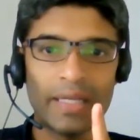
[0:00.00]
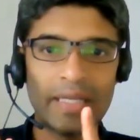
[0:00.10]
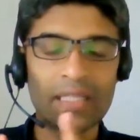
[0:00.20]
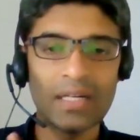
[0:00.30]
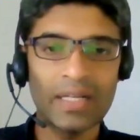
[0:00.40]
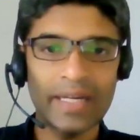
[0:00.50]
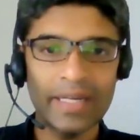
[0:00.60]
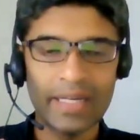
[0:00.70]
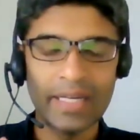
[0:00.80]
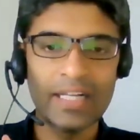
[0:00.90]
either
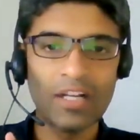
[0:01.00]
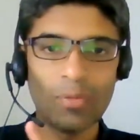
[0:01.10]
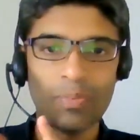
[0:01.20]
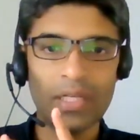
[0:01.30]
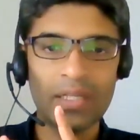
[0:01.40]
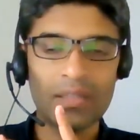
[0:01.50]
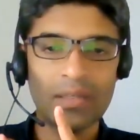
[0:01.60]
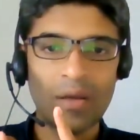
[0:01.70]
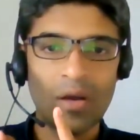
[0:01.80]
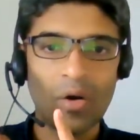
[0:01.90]
get legal
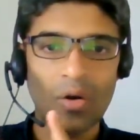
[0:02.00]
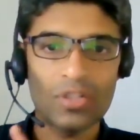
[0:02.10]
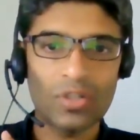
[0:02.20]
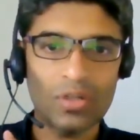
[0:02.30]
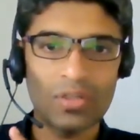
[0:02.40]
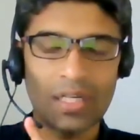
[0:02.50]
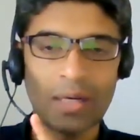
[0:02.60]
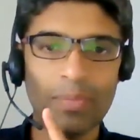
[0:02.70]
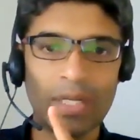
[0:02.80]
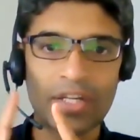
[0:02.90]
opinion or talk to the
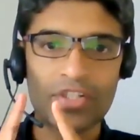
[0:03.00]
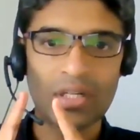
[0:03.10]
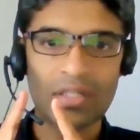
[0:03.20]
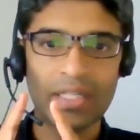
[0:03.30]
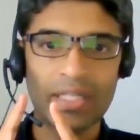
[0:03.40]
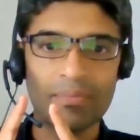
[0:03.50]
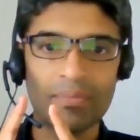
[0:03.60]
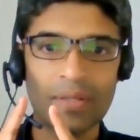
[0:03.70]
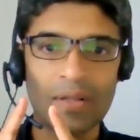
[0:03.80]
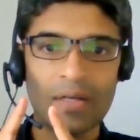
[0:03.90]
company HR
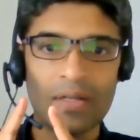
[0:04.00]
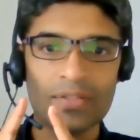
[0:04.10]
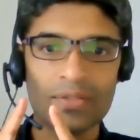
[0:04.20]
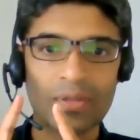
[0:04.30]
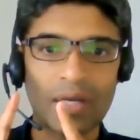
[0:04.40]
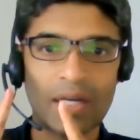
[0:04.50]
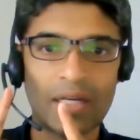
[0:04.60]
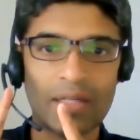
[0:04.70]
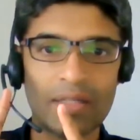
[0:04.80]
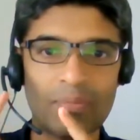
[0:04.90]
team.
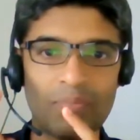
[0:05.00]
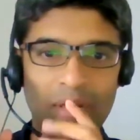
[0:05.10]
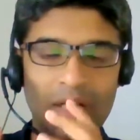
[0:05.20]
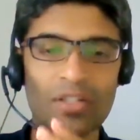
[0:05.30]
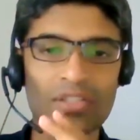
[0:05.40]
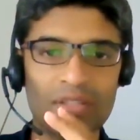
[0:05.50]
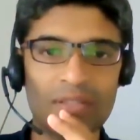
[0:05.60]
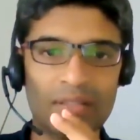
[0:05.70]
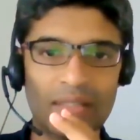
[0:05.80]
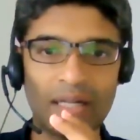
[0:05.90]
And because
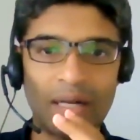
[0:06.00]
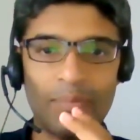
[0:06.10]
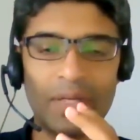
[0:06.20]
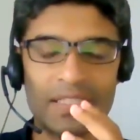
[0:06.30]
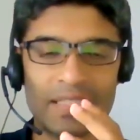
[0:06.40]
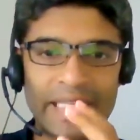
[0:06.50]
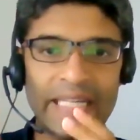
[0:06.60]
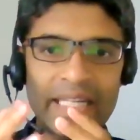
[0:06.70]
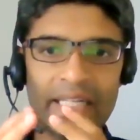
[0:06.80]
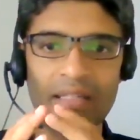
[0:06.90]
the companies
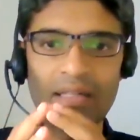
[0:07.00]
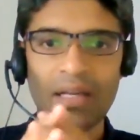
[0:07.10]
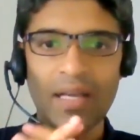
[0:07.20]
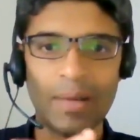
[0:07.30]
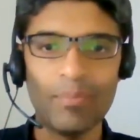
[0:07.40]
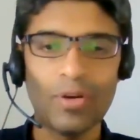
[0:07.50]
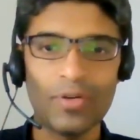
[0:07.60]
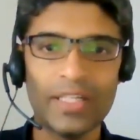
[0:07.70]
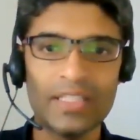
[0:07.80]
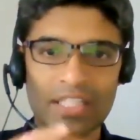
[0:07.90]
need
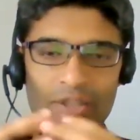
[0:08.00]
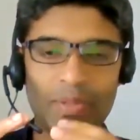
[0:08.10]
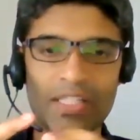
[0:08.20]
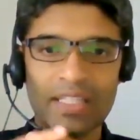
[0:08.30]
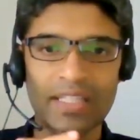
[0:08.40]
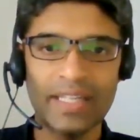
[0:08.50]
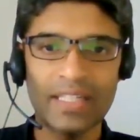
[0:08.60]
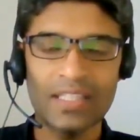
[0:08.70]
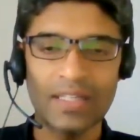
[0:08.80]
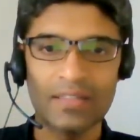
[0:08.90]
employees, especially in the
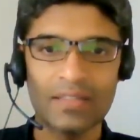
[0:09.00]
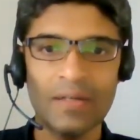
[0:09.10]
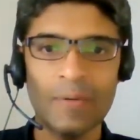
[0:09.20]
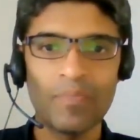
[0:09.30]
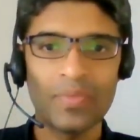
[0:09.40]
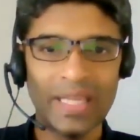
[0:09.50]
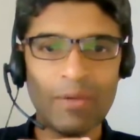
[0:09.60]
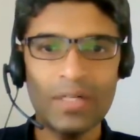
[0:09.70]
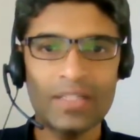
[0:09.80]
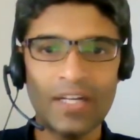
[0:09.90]
tech sector,
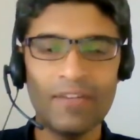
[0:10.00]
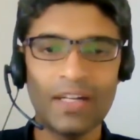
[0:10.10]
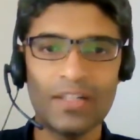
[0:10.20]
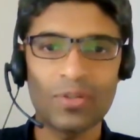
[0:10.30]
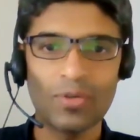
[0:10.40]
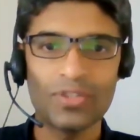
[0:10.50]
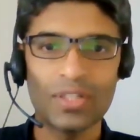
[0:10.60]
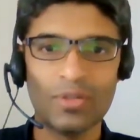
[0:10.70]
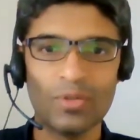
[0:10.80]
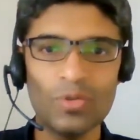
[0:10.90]
they will try to find a
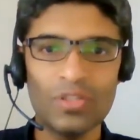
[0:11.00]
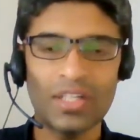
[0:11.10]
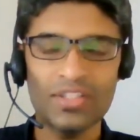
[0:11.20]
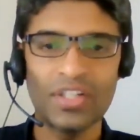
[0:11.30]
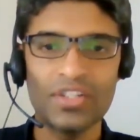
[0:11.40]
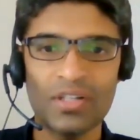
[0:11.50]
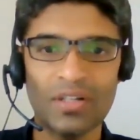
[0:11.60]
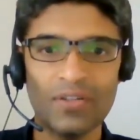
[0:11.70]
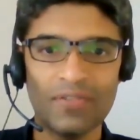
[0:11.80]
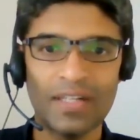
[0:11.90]
solution. Do trust
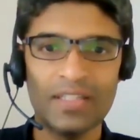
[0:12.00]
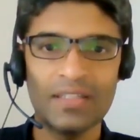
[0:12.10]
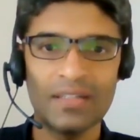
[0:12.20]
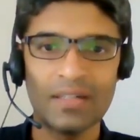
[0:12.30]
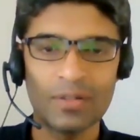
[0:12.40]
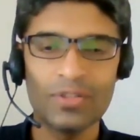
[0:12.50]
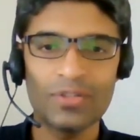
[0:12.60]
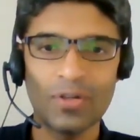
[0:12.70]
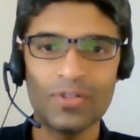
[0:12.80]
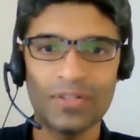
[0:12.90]
HR to find a good
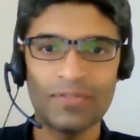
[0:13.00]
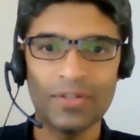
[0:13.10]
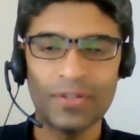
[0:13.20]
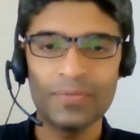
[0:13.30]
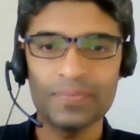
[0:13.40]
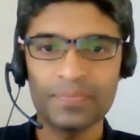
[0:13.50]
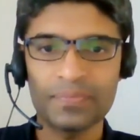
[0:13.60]
solution for you.